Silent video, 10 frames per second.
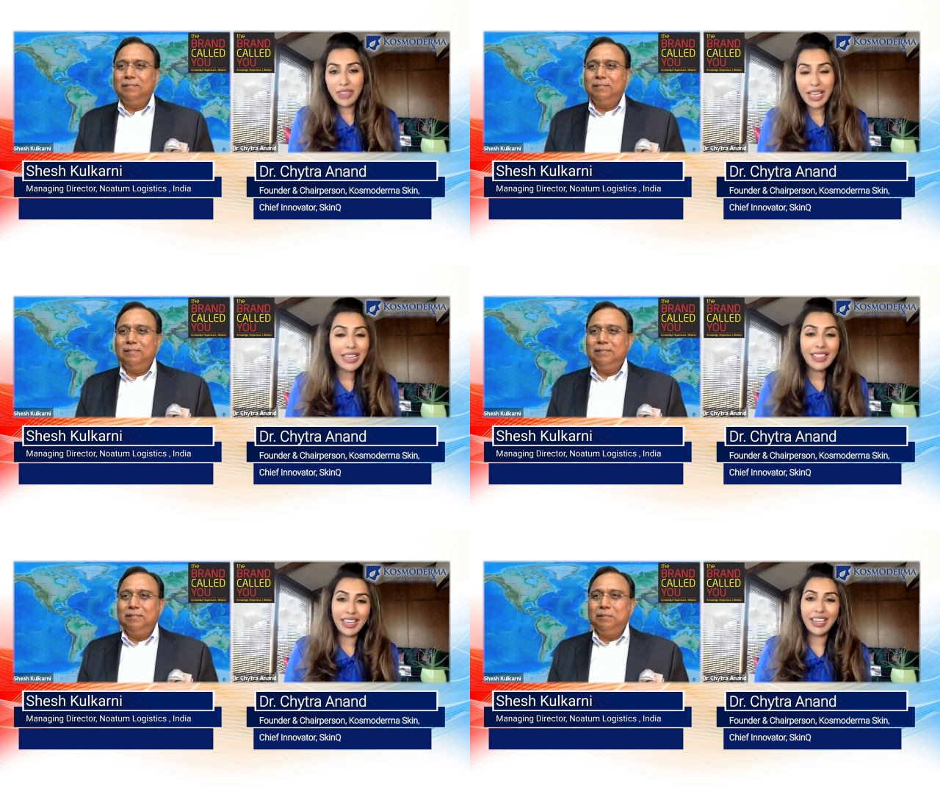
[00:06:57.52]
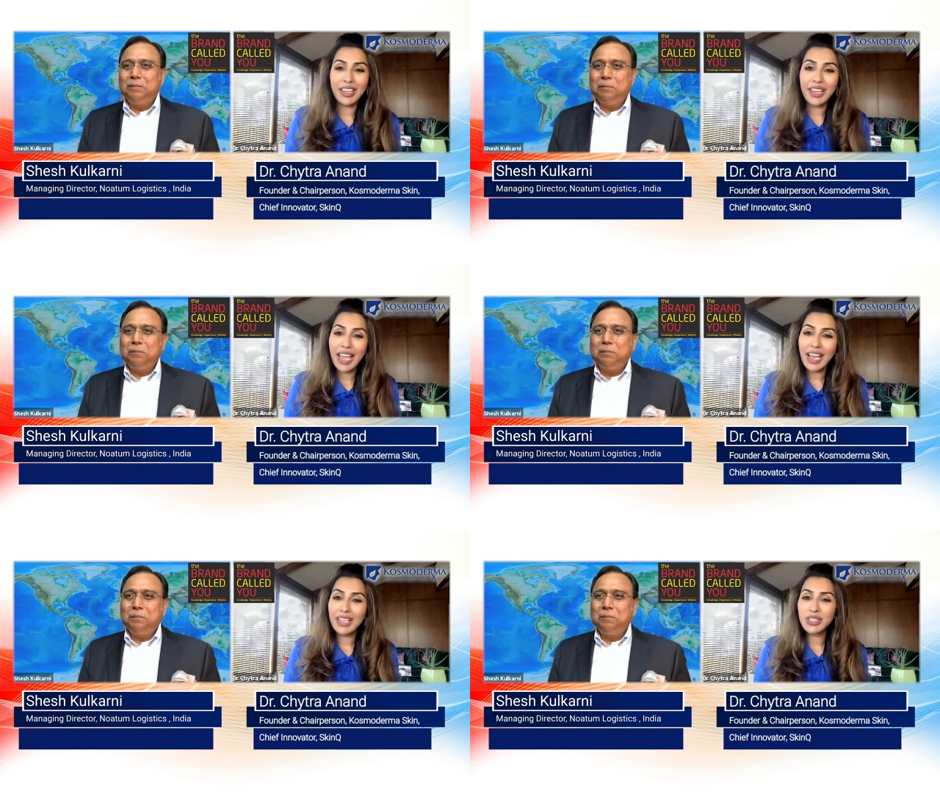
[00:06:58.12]
Speaker 1: anything.
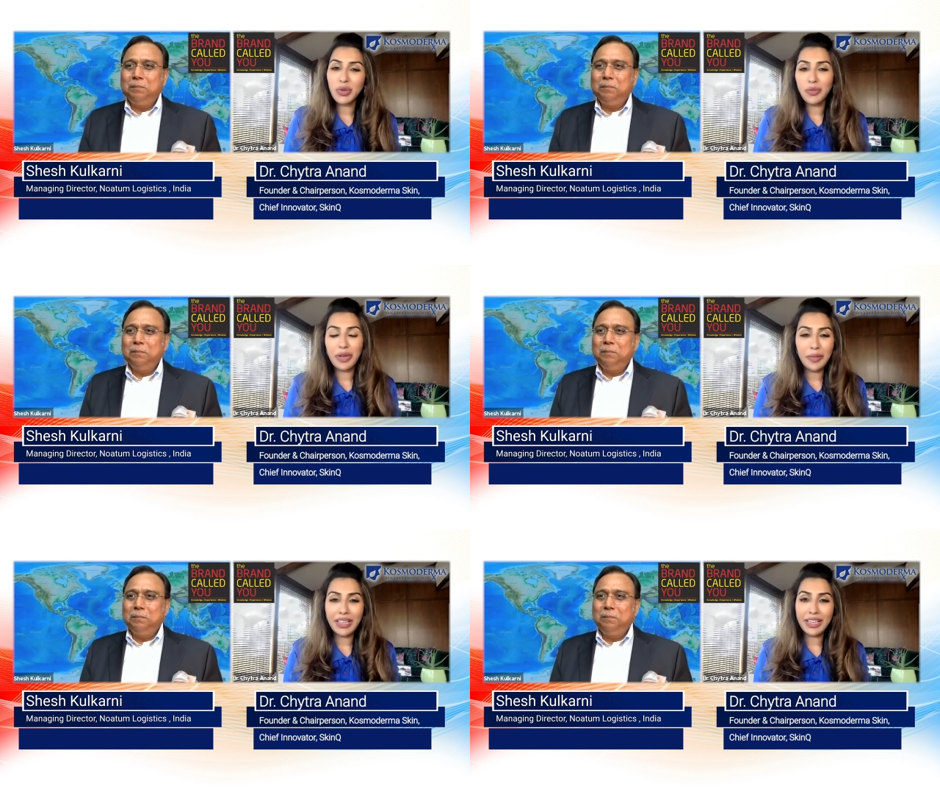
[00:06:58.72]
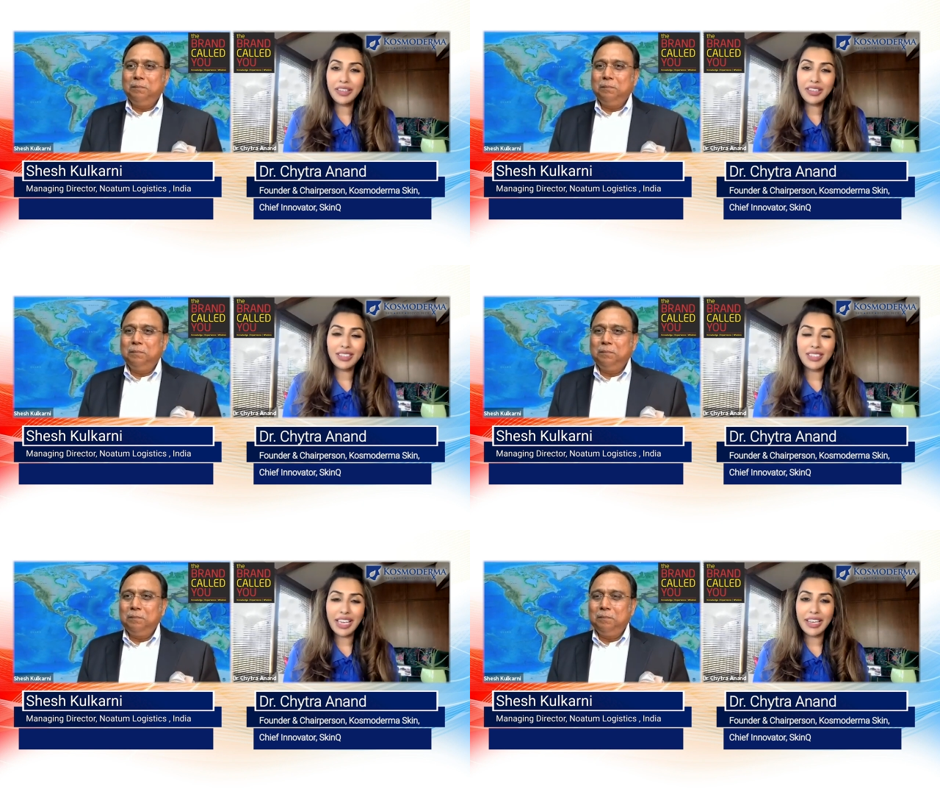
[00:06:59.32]
And so maybe like
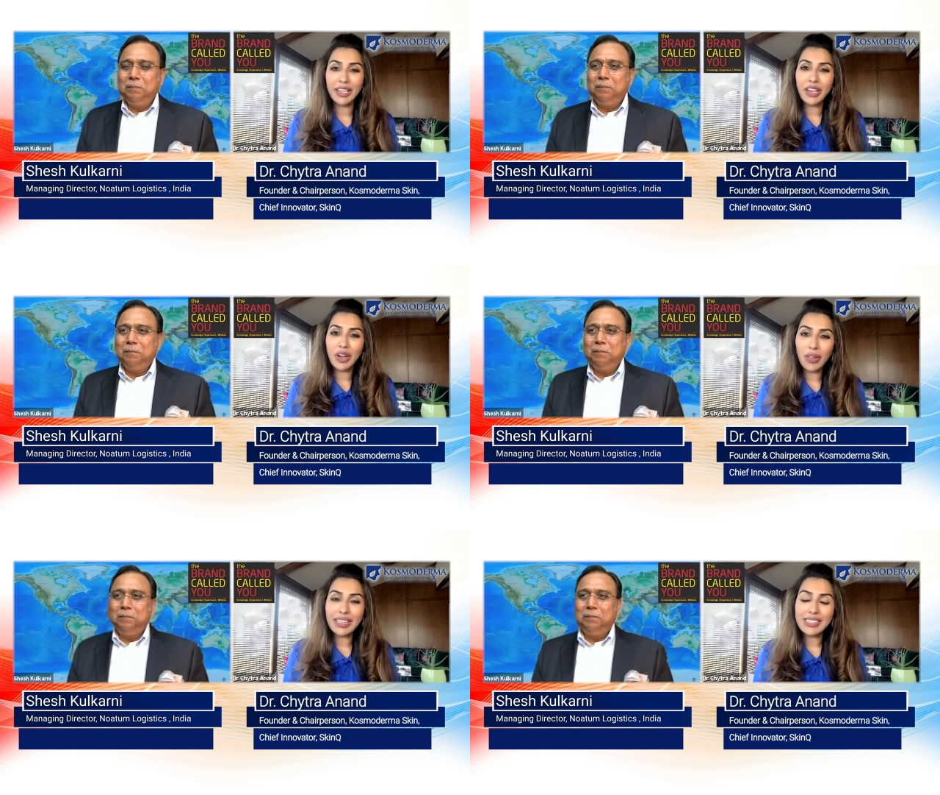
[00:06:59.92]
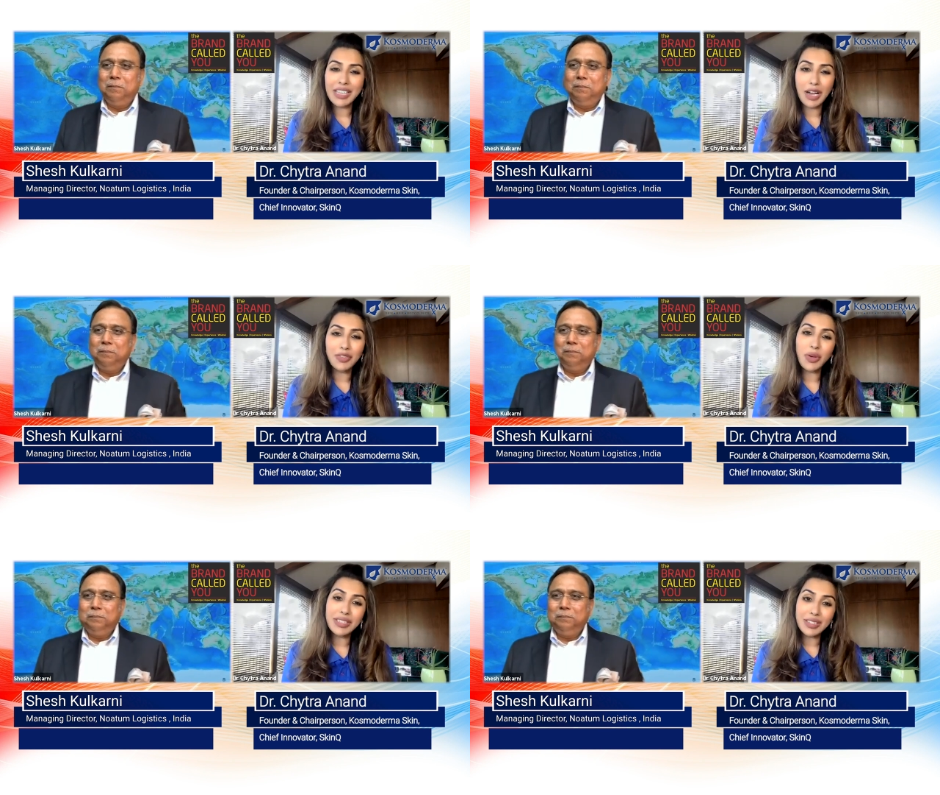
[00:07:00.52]
getting all that stuff.
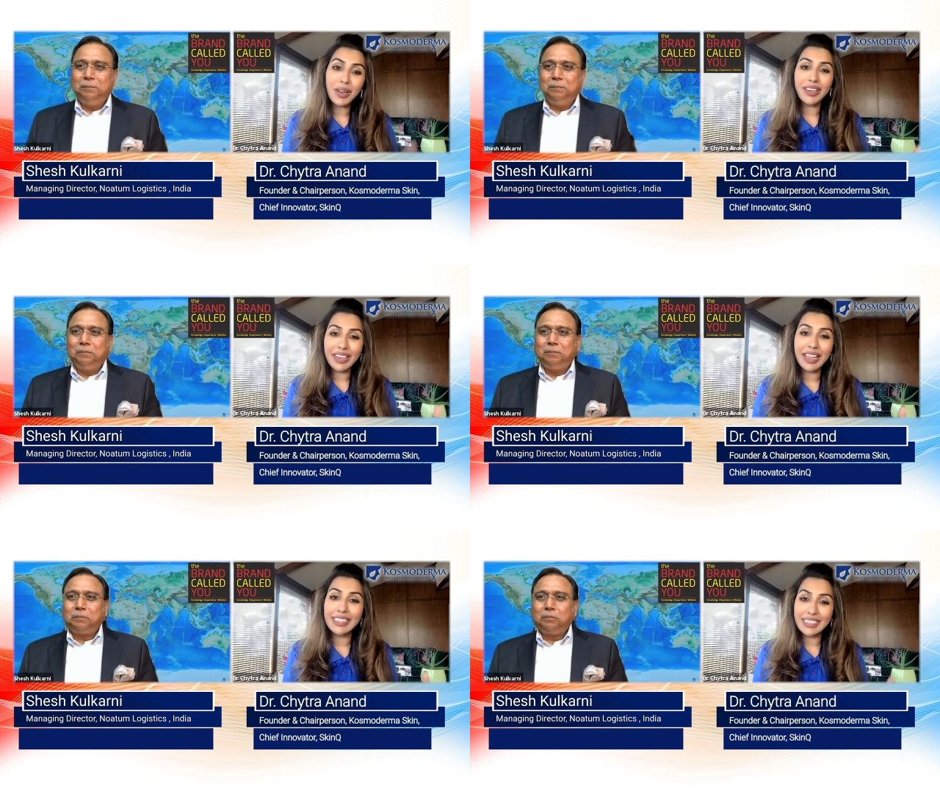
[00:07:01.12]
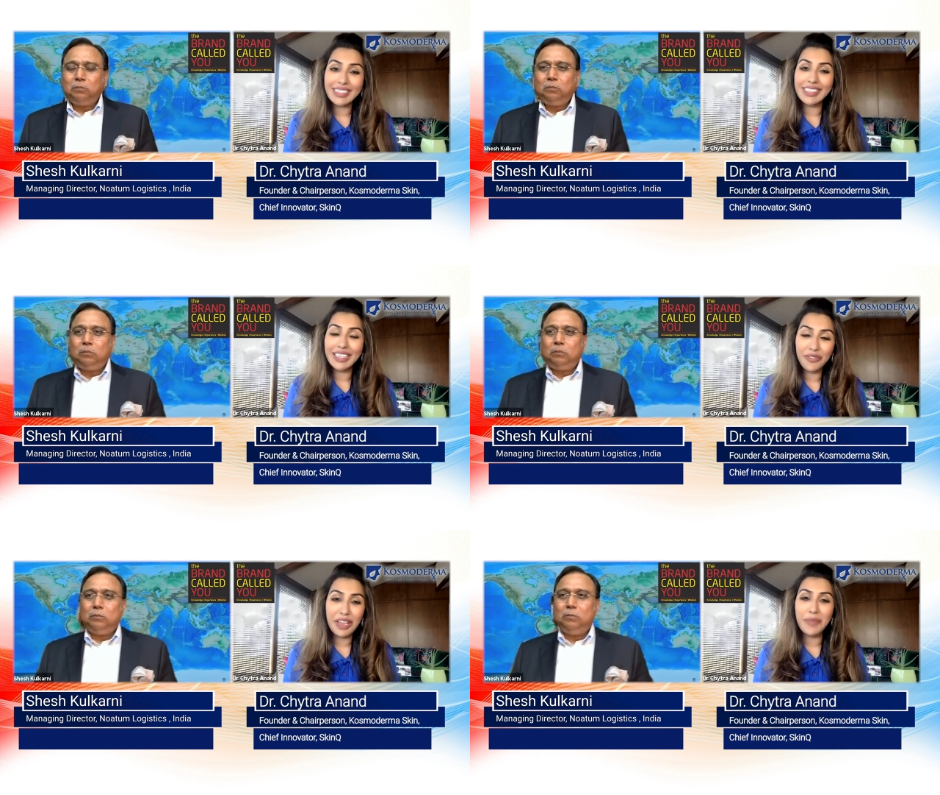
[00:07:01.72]
So I started an
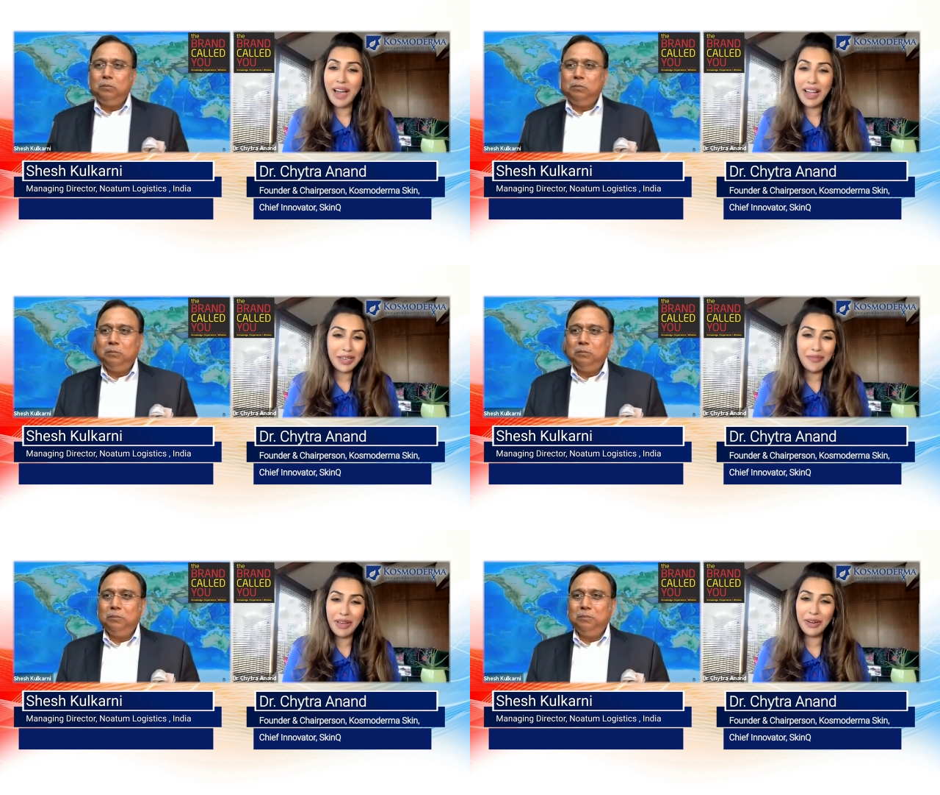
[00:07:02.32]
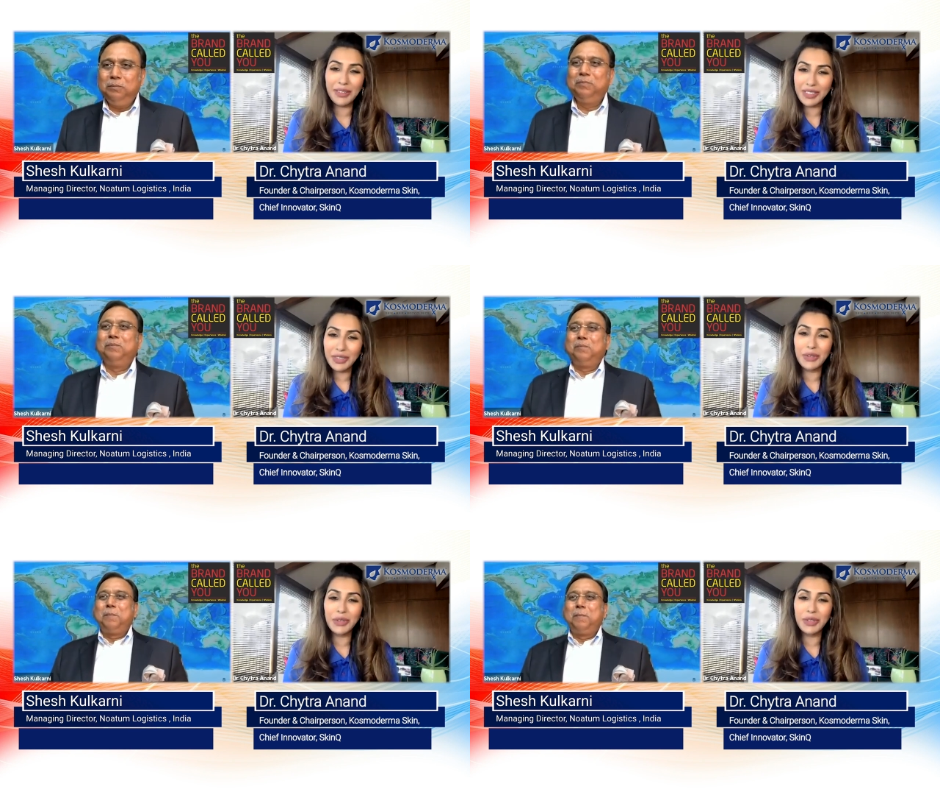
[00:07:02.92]
agency way back in medical
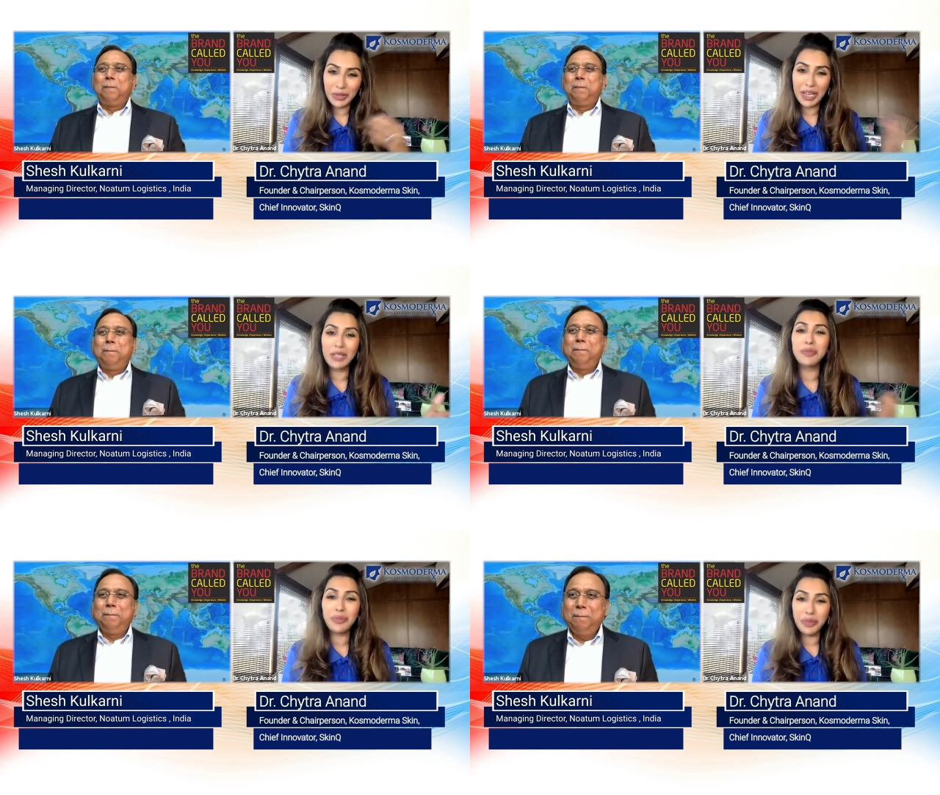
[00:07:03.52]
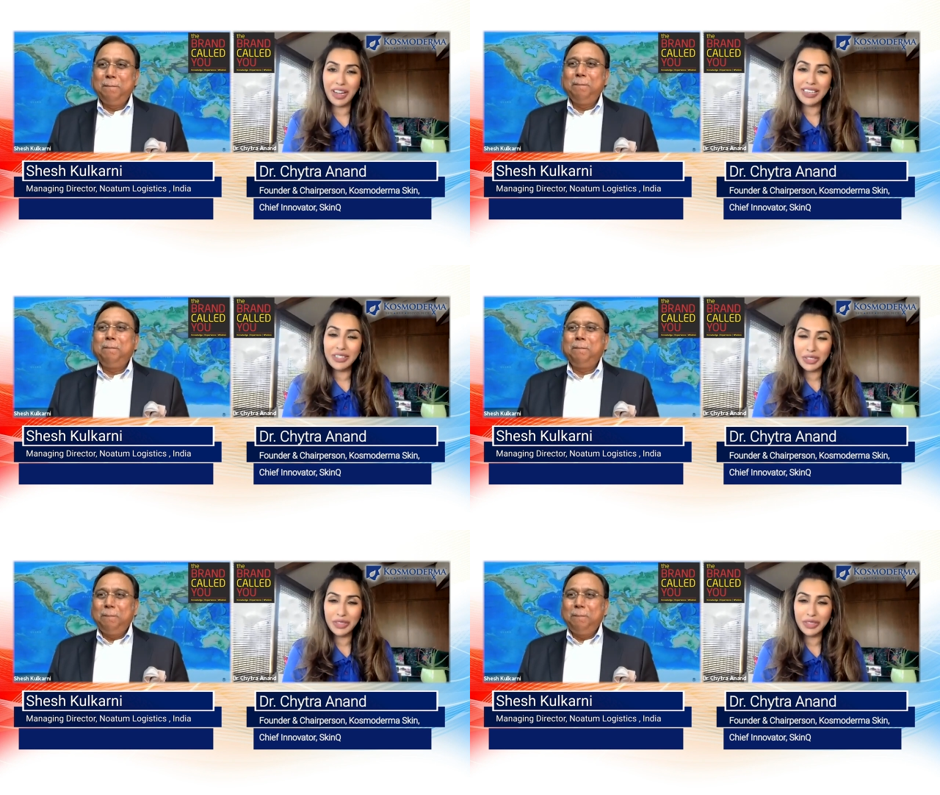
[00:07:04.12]
school to help provide